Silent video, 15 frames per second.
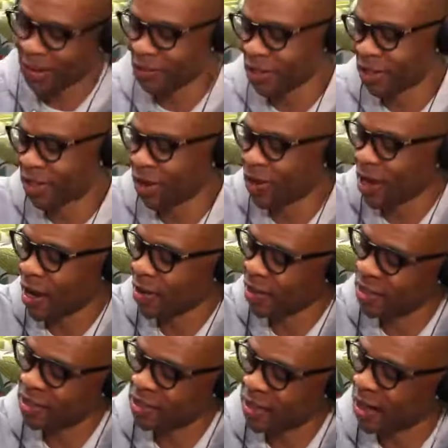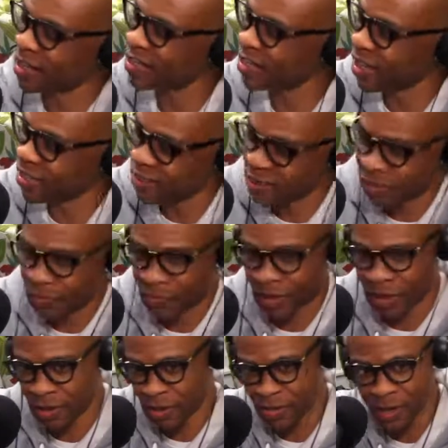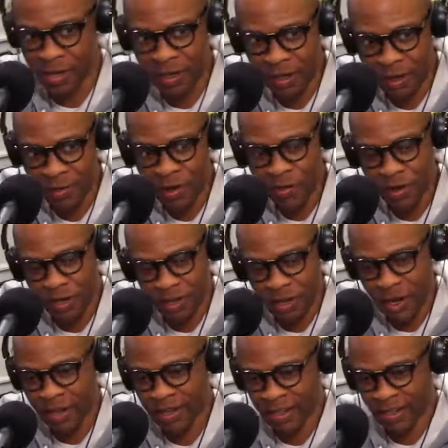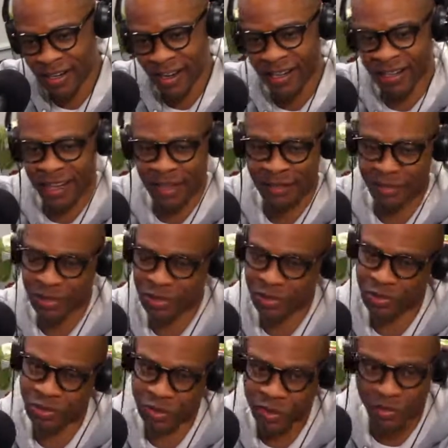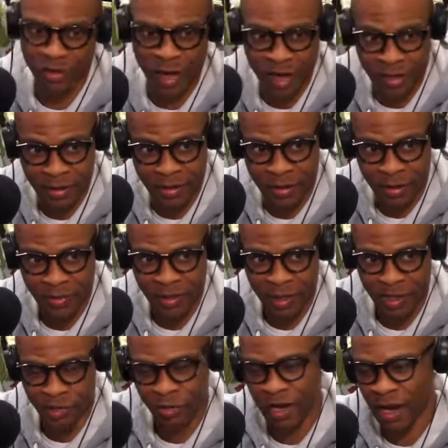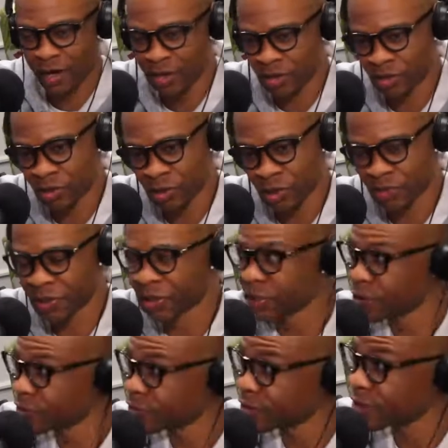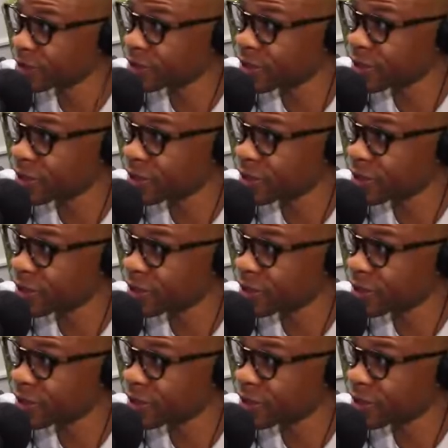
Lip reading: We know y'all need to start standing up for EME. We want to start hearing our names in the streets ringing, because we out here doing something good for the city.